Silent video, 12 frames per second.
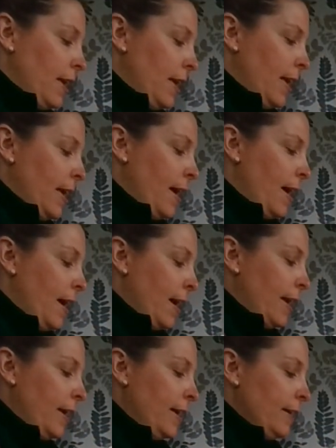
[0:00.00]

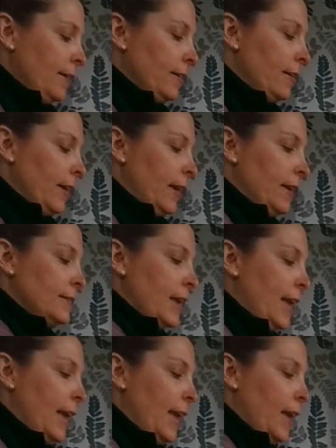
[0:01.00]
A-I
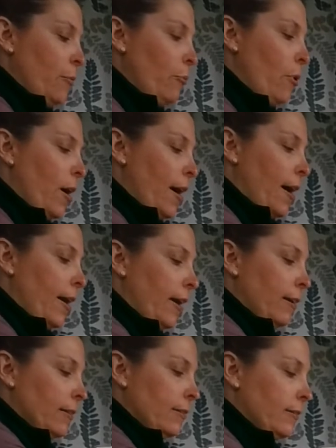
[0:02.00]
and
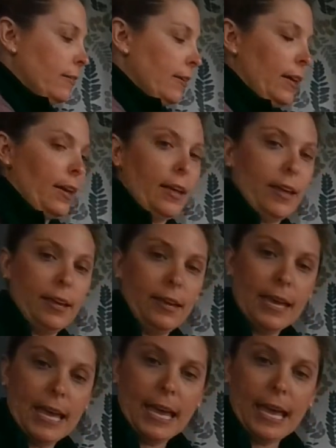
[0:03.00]
A-Y, okay?